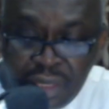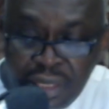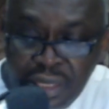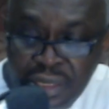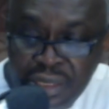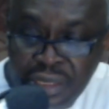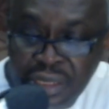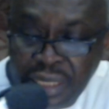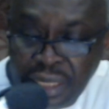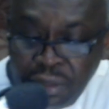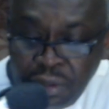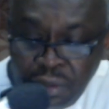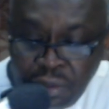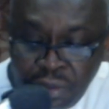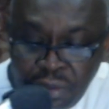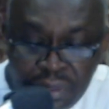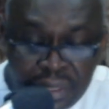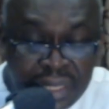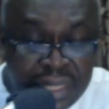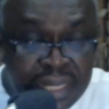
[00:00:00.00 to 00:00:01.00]
Second
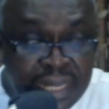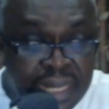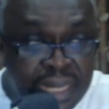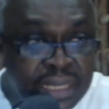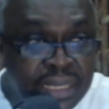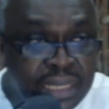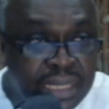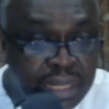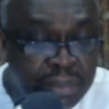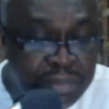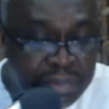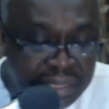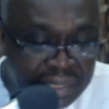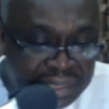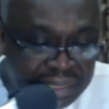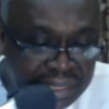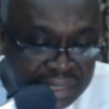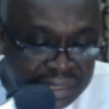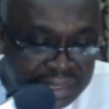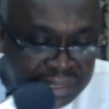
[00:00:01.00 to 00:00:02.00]
Corinthians chapter
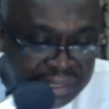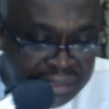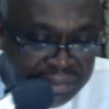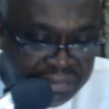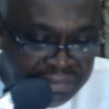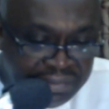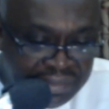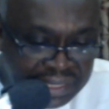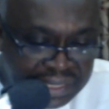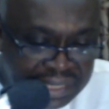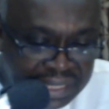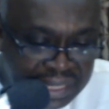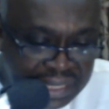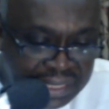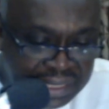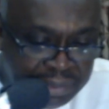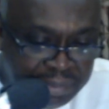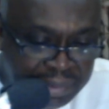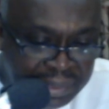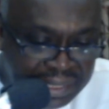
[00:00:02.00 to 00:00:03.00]
13, verse
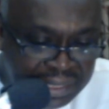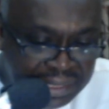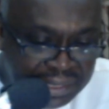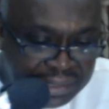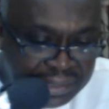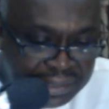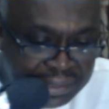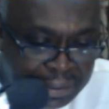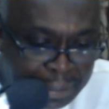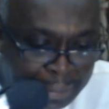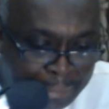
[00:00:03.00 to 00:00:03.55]
8, please.